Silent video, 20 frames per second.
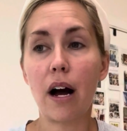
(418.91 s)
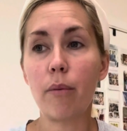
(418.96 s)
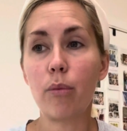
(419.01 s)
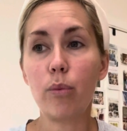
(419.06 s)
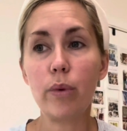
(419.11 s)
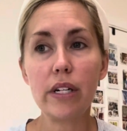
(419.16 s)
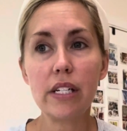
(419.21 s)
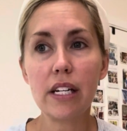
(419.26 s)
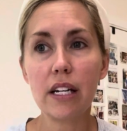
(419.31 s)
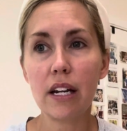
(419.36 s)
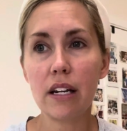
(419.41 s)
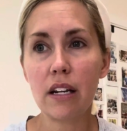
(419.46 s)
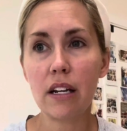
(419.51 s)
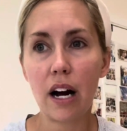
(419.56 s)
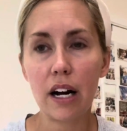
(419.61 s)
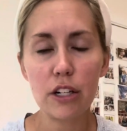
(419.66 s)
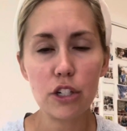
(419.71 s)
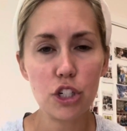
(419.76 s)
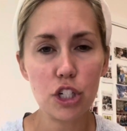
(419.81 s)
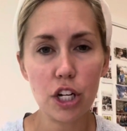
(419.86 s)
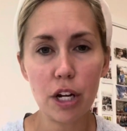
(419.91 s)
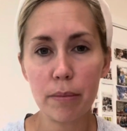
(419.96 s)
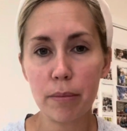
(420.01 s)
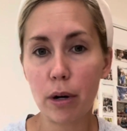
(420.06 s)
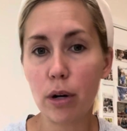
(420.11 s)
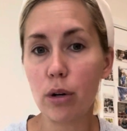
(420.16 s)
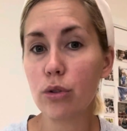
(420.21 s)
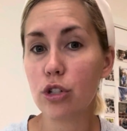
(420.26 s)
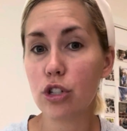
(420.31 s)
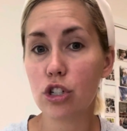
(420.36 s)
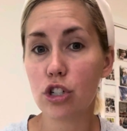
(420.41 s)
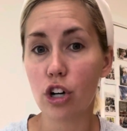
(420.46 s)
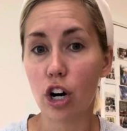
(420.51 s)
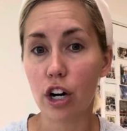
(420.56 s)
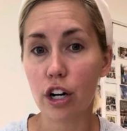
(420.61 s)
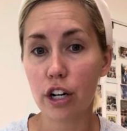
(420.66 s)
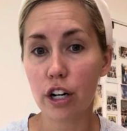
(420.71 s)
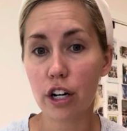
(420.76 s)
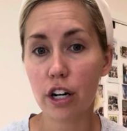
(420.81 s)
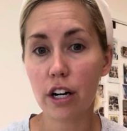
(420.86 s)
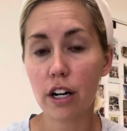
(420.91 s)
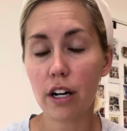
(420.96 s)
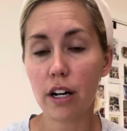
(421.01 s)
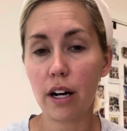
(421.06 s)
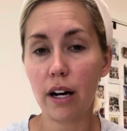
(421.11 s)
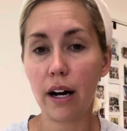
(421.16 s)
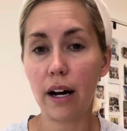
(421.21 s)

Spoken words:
We did a non-GMO starter